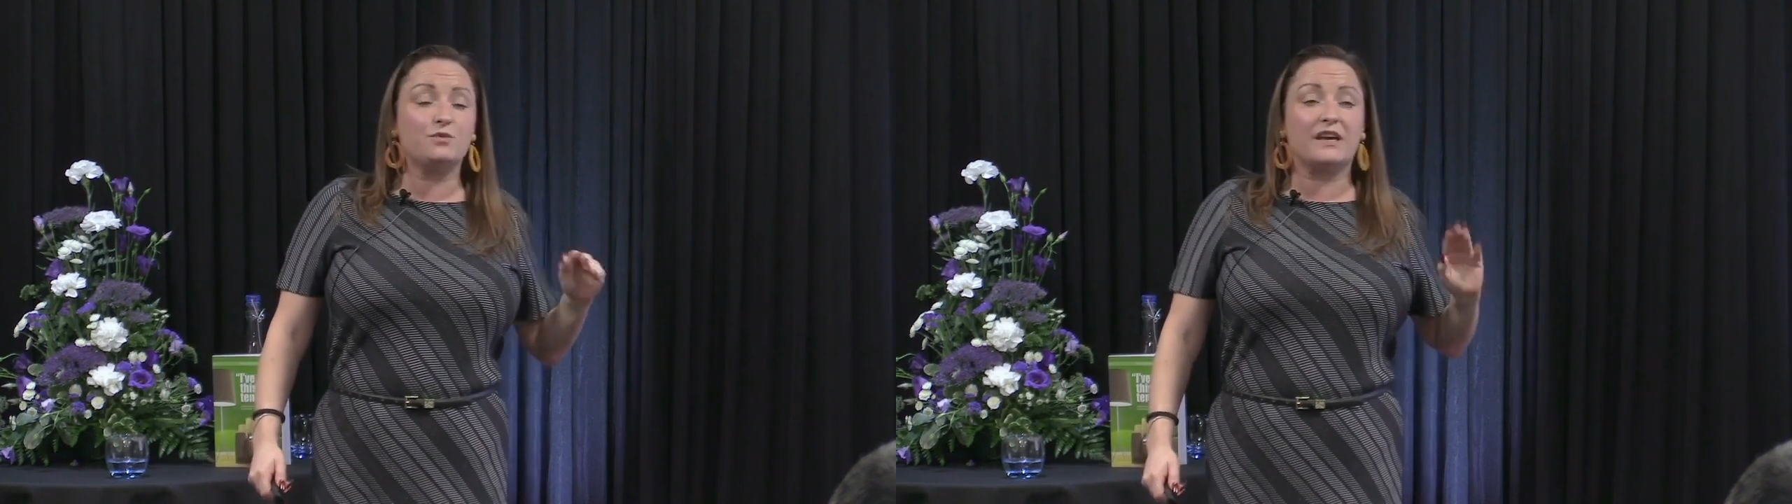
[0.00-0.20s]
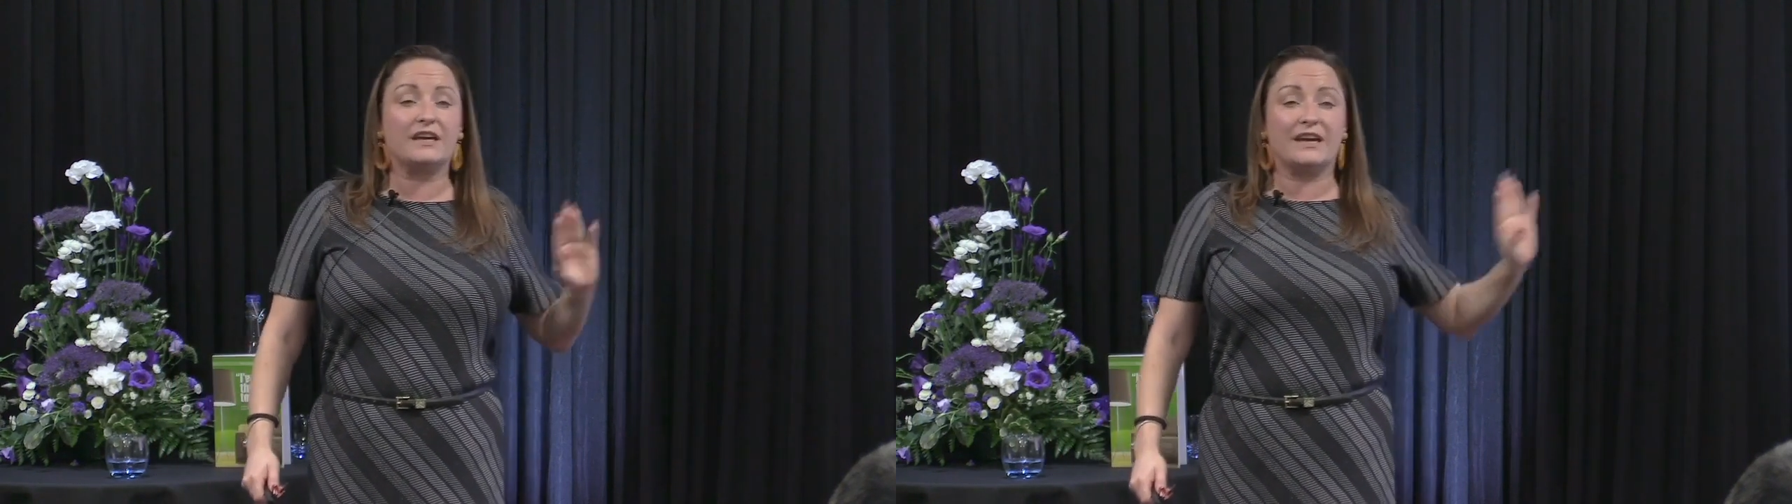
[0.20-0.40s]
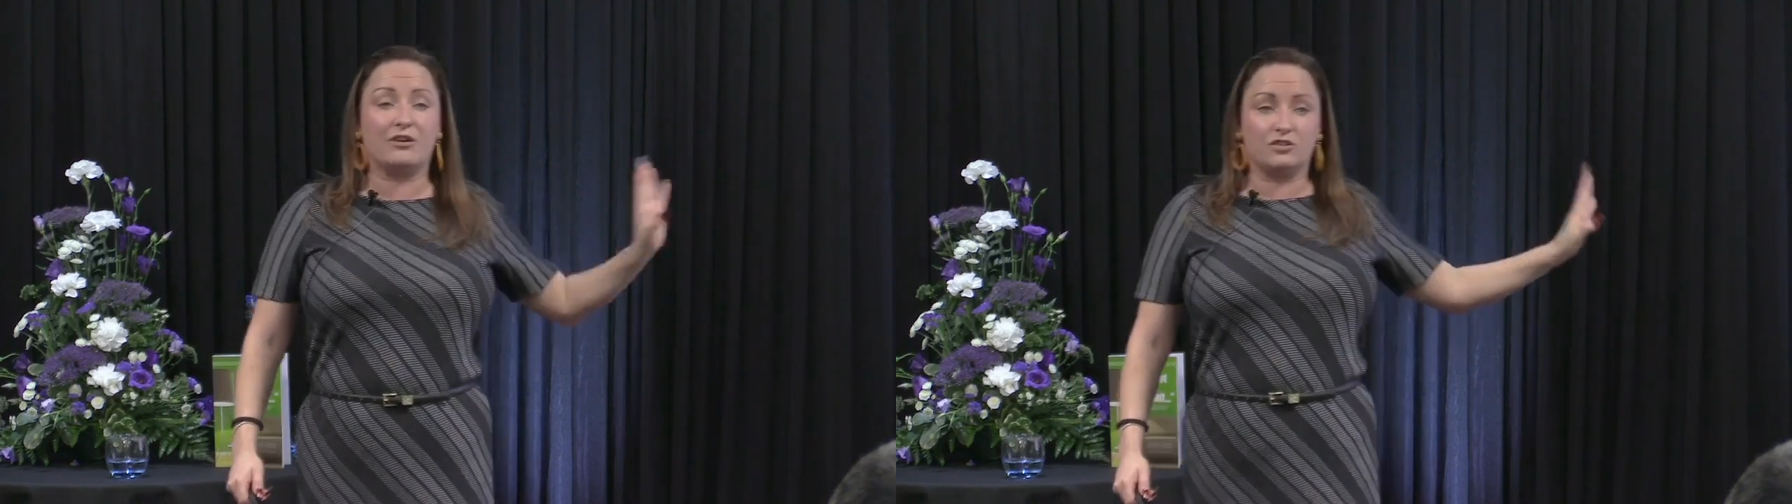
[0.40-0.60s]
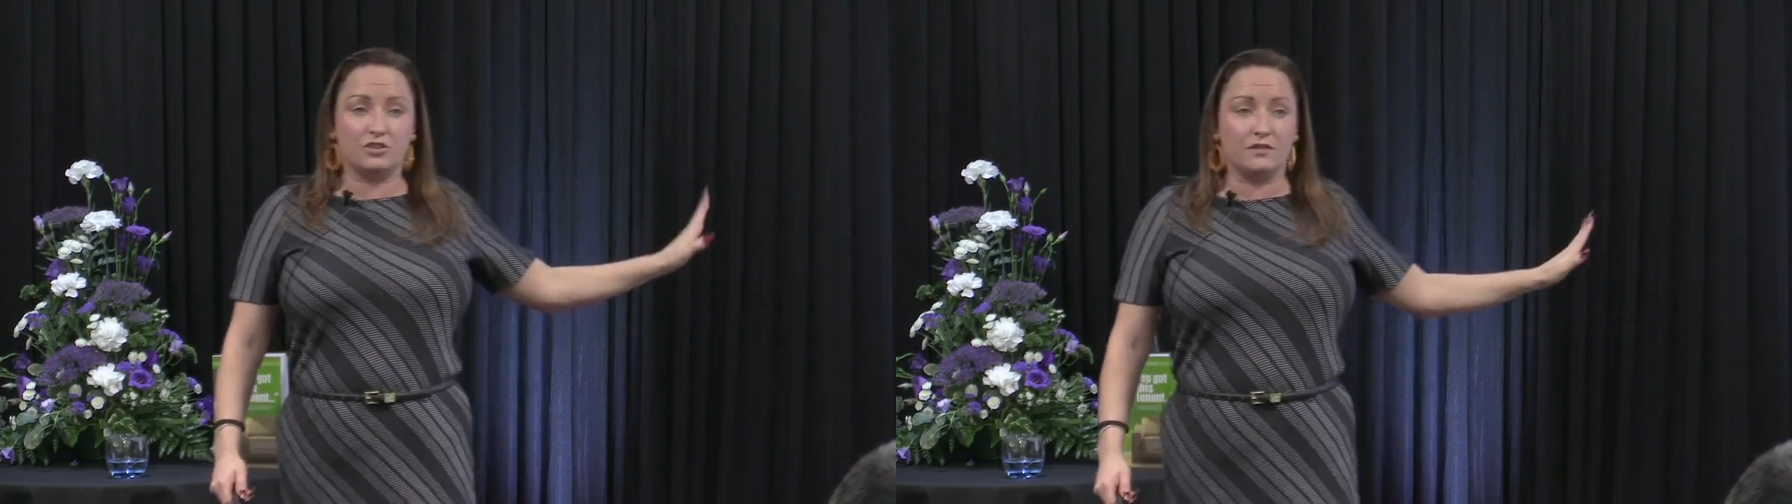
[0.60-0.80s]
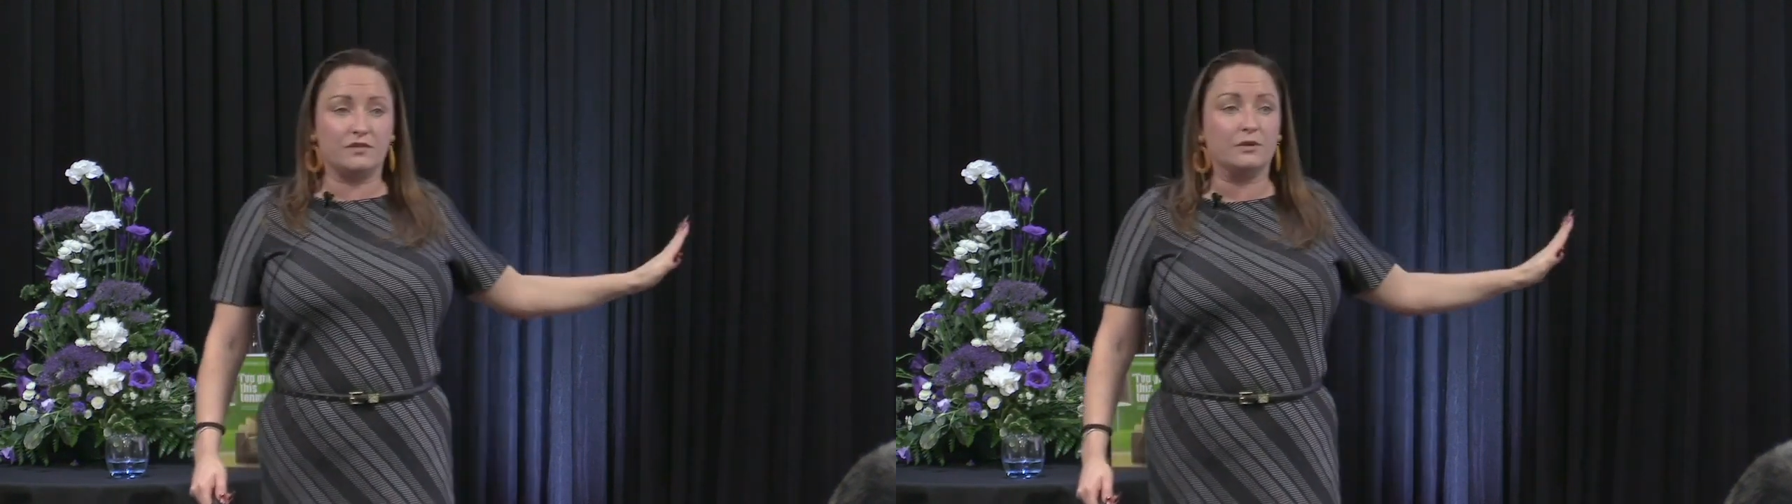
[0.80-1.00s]
you then cannot
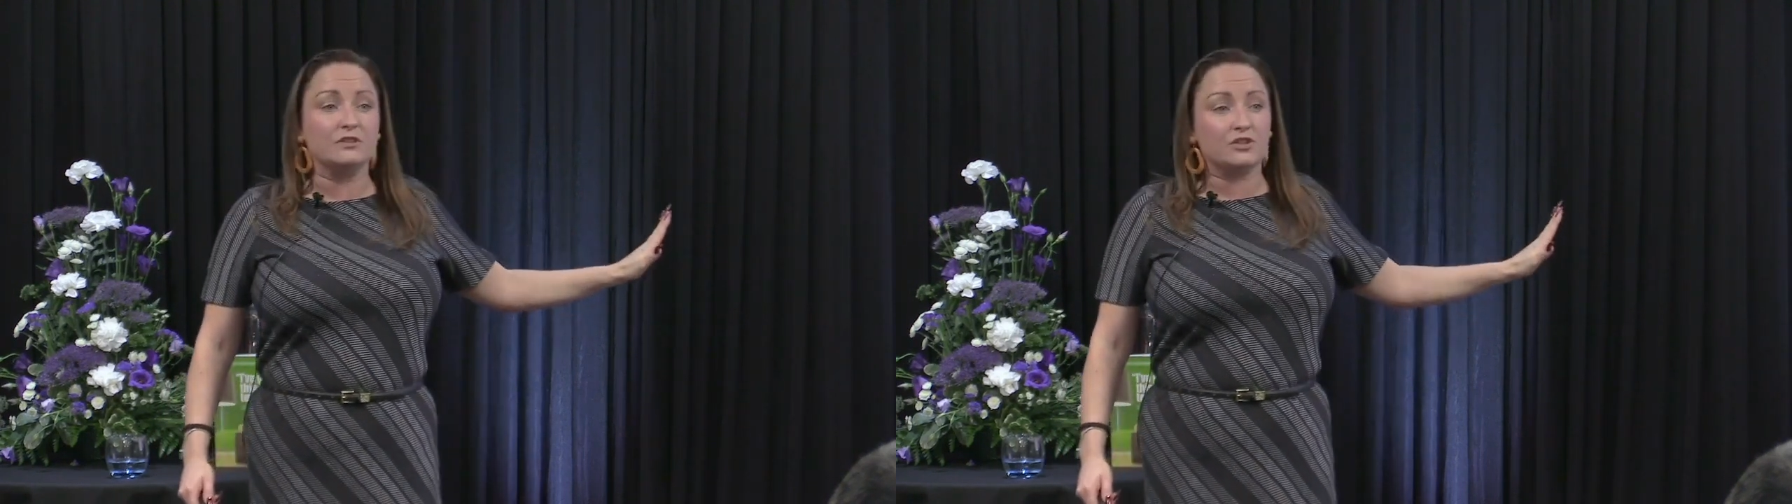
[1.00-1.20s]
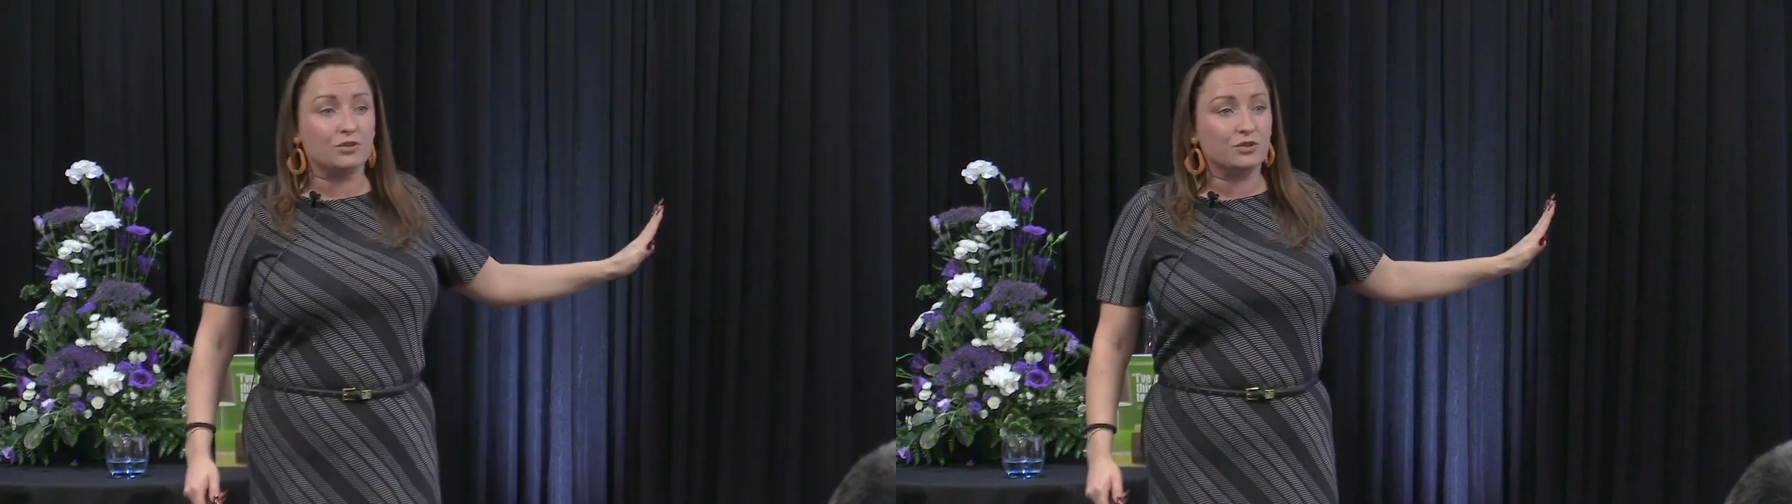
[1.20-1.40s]
serve notice on